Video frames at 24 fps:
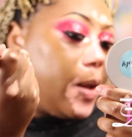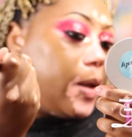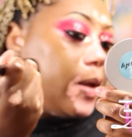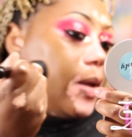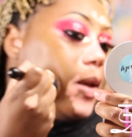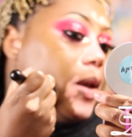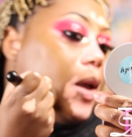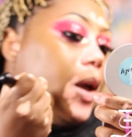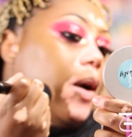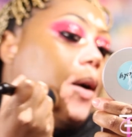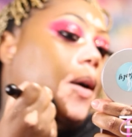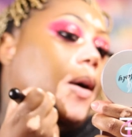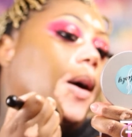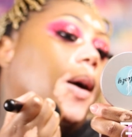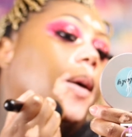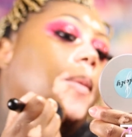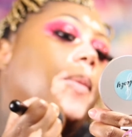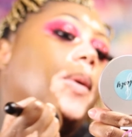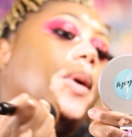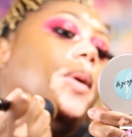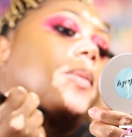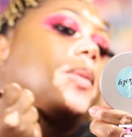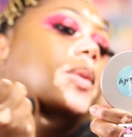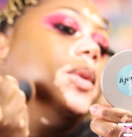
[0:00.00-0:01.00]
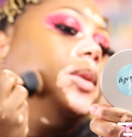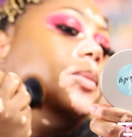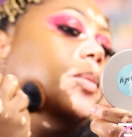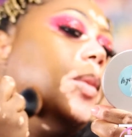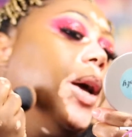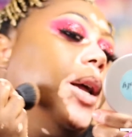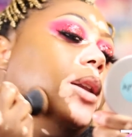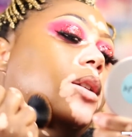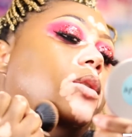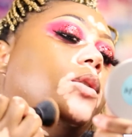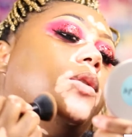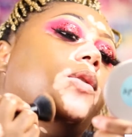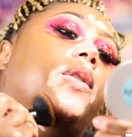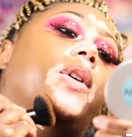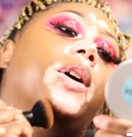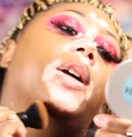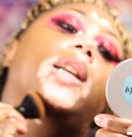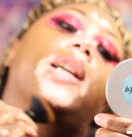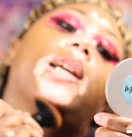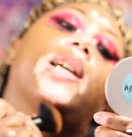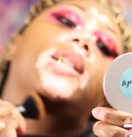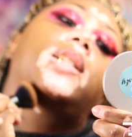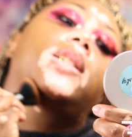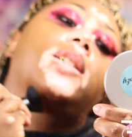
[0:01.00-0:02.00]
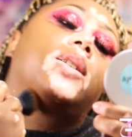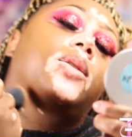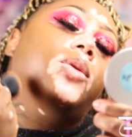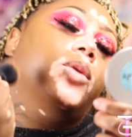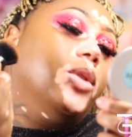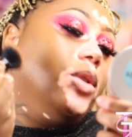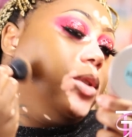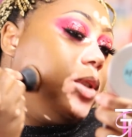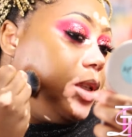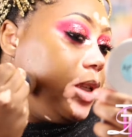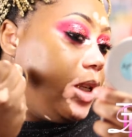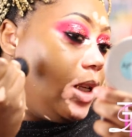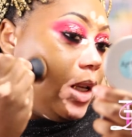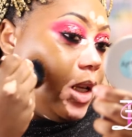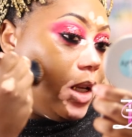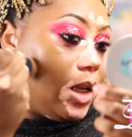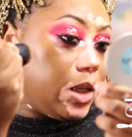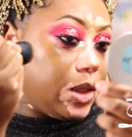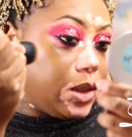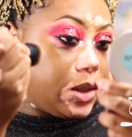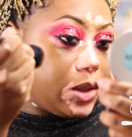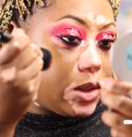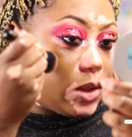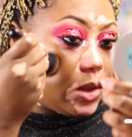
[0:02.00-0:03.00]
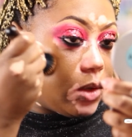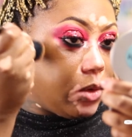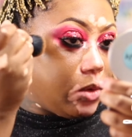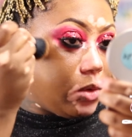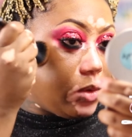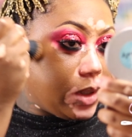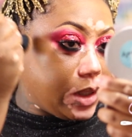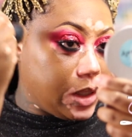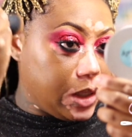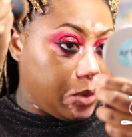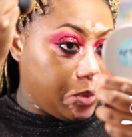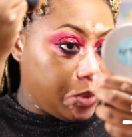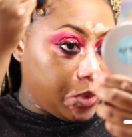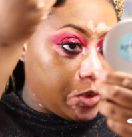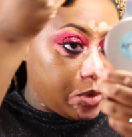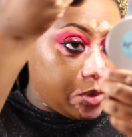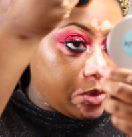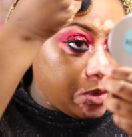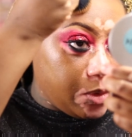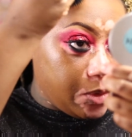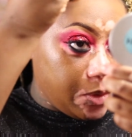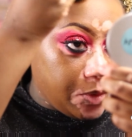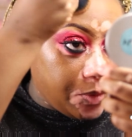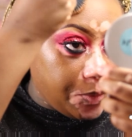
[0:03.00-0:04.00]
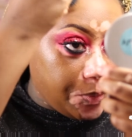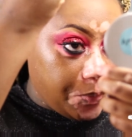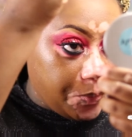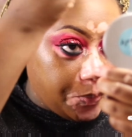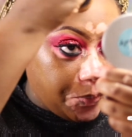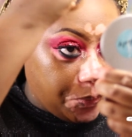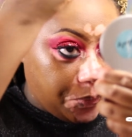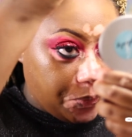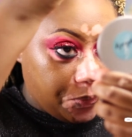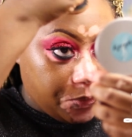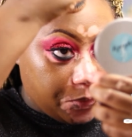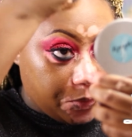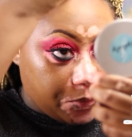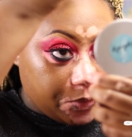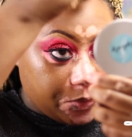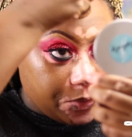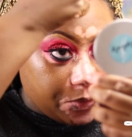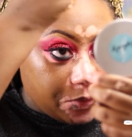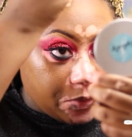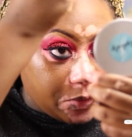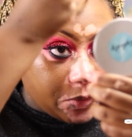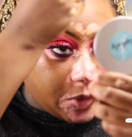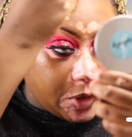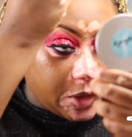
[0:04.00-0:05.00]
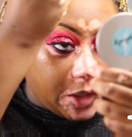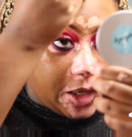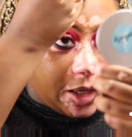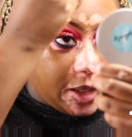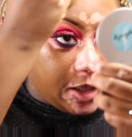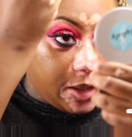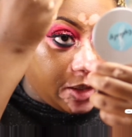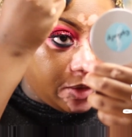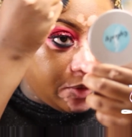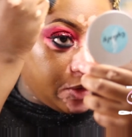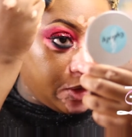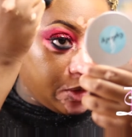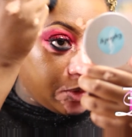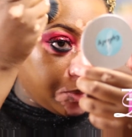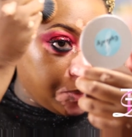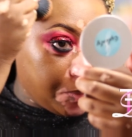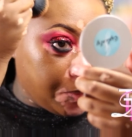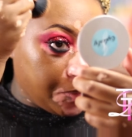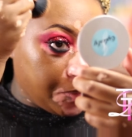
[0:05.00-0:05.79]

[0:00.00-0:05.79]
Y'all, I promise my new foundation routine is so simple. I love it.